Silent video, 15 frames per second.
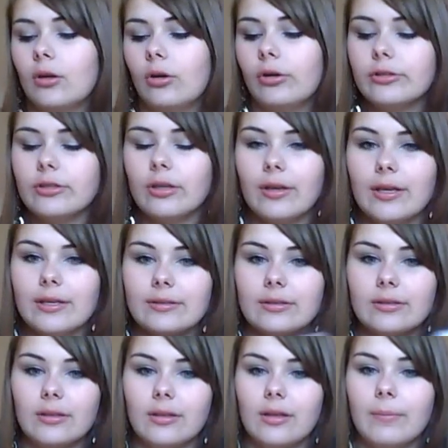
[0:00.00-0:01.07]
Also,
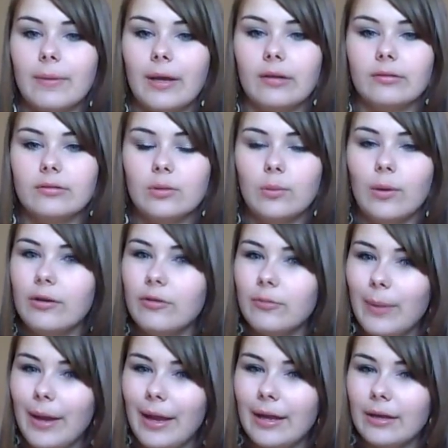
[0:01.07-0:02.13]
it's about
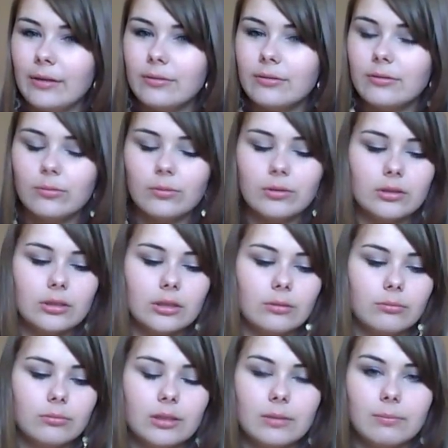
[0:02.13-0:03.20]
£12, which
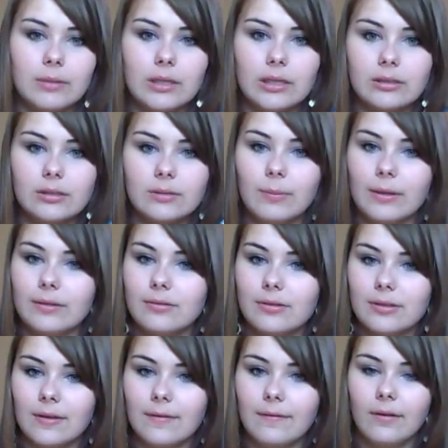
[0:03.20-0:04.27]
can be a bit
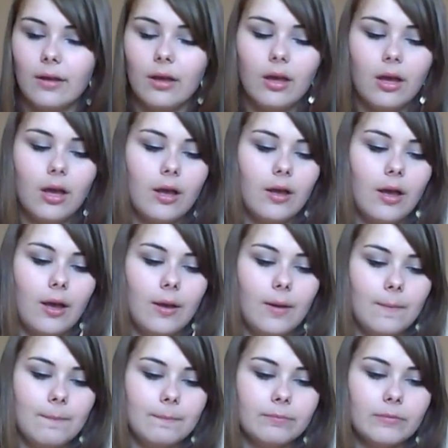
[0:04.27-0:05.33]
expensive,
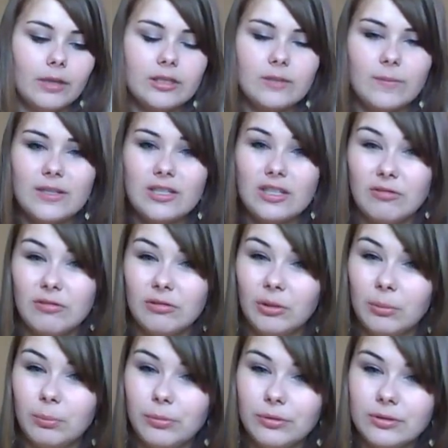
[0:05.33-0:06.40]
especially if you're on
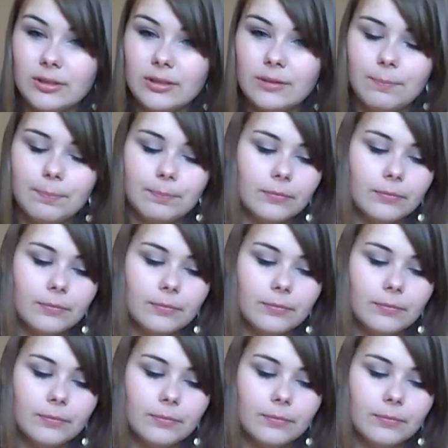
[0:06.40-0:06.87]
a budget.